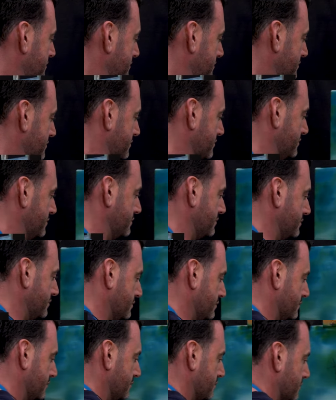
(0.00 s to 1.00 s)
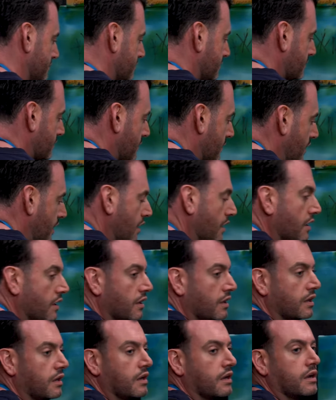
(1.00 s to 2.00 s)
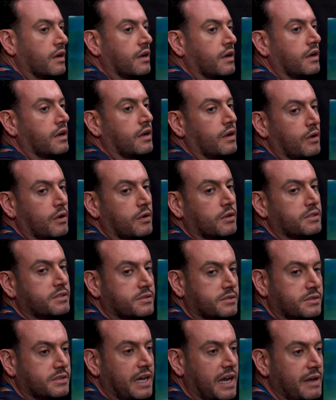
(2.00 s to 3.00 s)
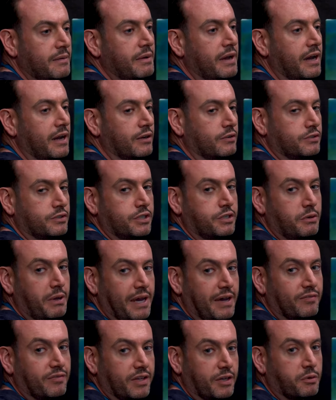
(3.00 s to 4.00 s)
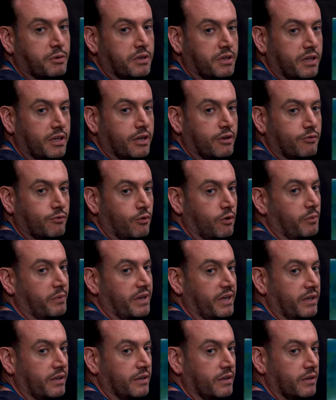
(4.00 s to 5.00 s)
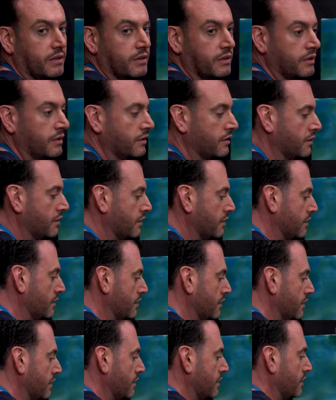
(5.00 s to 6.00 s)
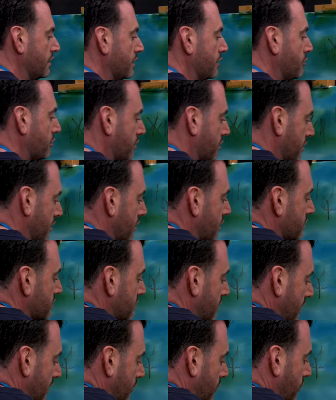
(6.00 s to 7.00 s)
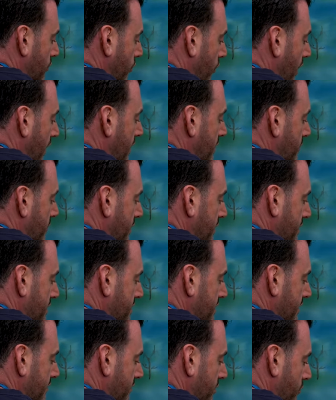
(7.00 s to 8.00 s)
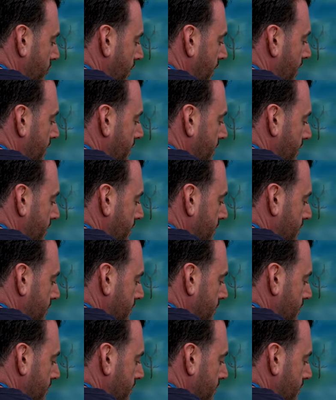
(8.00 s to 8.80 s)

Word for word: clear. Take a little liquid clear. Time out. Do you have liquid clear for me? Liquid clear is the liquid white, but it doesn't have any white in it.